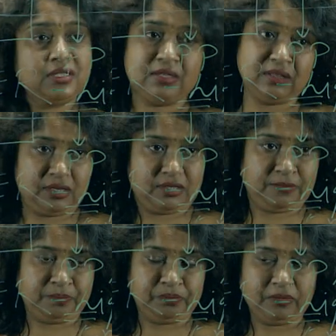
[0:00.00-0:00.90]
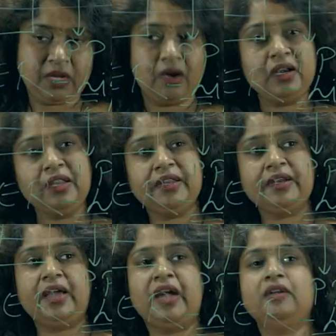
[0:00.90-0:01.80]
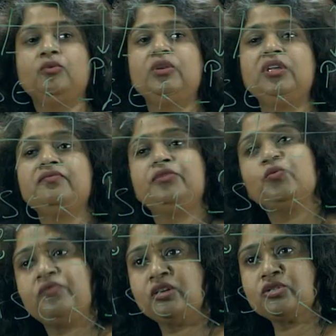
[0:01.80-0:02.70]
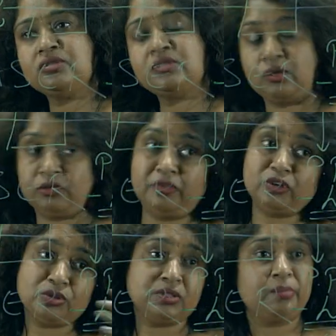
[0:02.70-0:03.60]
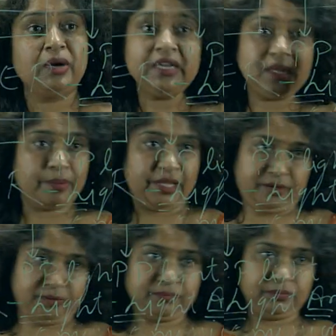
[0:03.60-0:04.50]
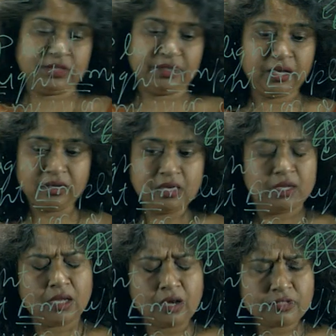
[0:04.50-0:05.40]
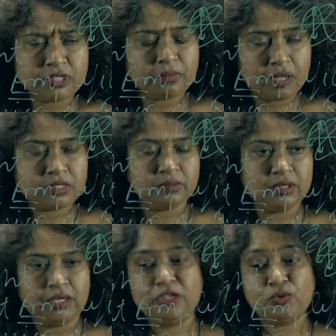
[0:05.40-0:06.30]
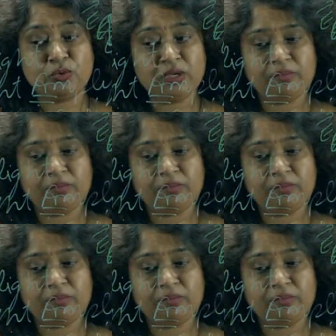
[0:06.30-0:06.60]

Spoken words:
is increasing. Earlier it had only few functions, now the functions are multiplying, right. Now, how is it possible? It is only